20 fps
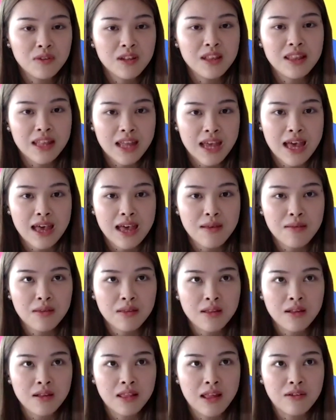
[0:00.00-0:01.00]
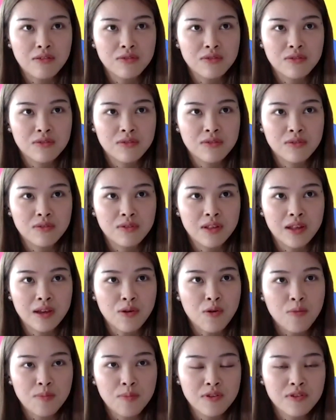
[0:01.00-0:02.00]
be a student there
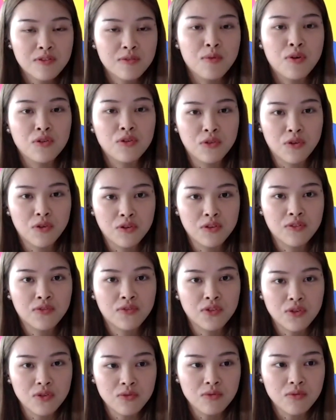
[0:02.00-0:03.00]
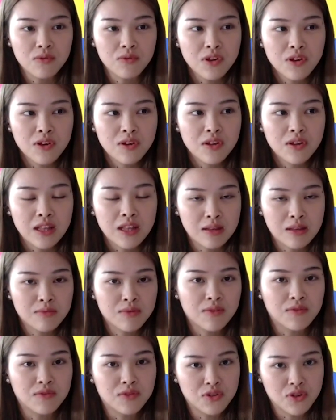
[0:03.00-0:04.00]
allows, like, opens more doors for you
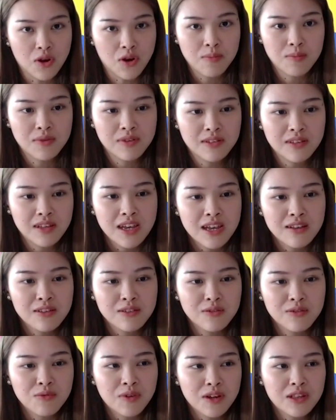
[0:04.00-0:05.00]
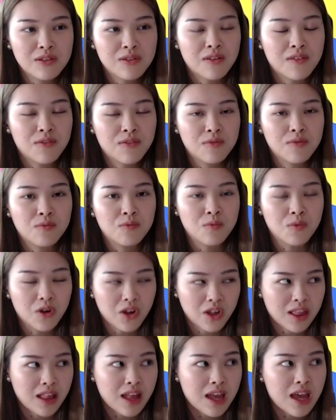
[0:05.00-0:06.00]
in terms of jobs. So once
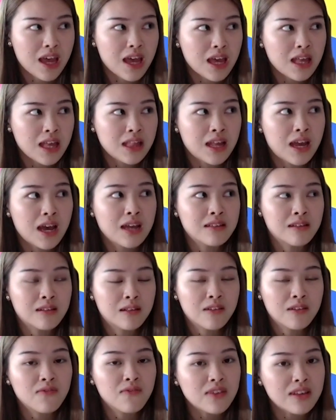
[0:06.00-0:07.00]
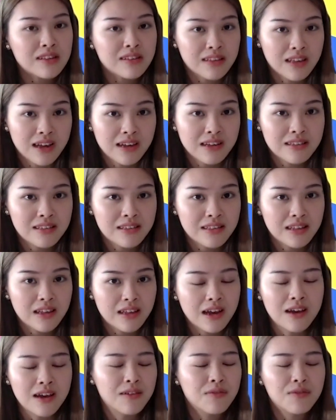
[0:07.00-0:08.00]
you've worked there are certain
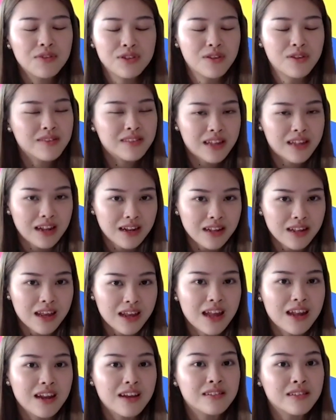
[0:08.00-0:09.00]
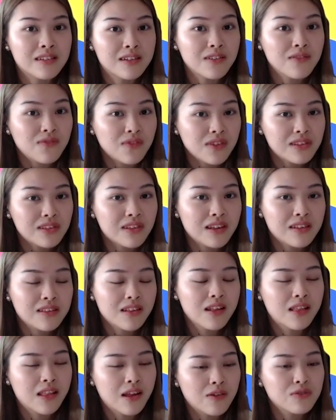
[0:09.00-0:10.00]
visas that once you've studied there are certain
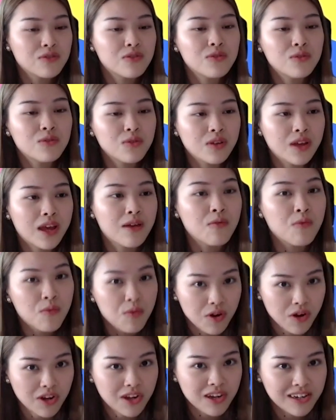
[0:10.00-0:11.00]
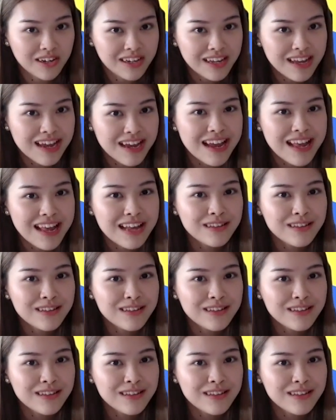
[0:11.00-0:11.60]
visas that allows you to get work.